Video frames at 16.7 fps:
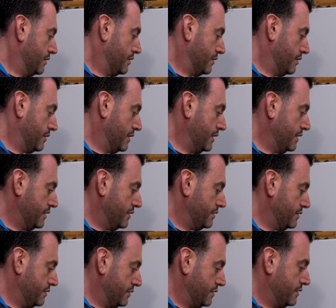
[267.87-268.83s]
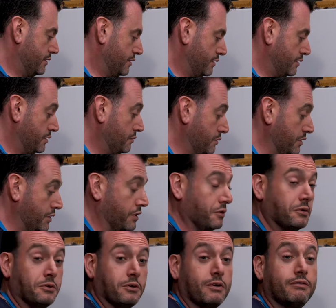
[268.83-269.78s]
All right, we're going to
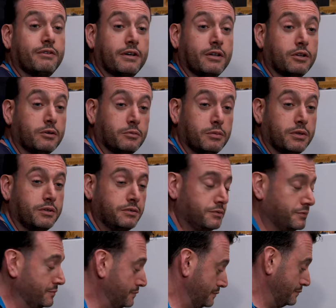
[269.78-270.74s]
go into our phthalo blue.